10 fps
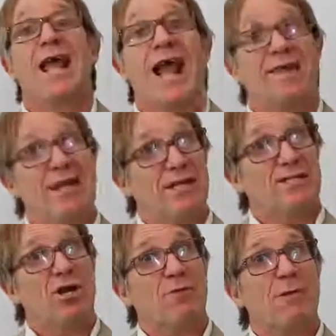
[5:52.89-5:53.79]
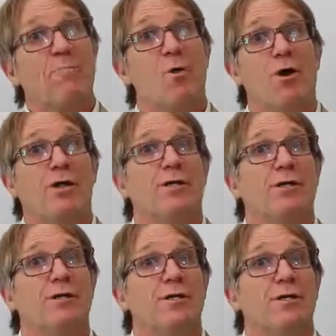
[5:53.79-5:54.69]
And then it's got to be
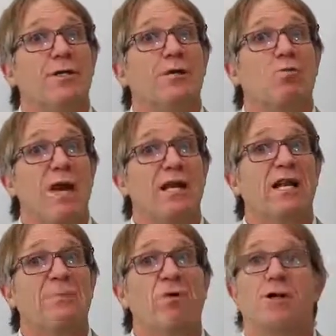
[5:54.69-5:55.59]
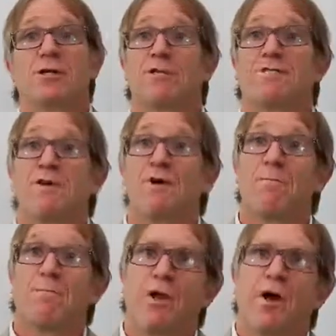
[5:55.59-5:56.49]
monitored, regularly monitored for
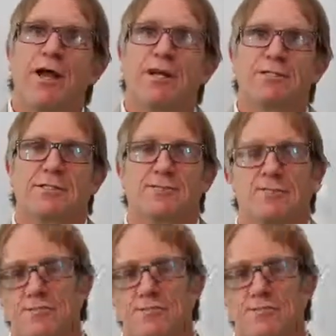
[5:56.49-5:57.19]
compliance.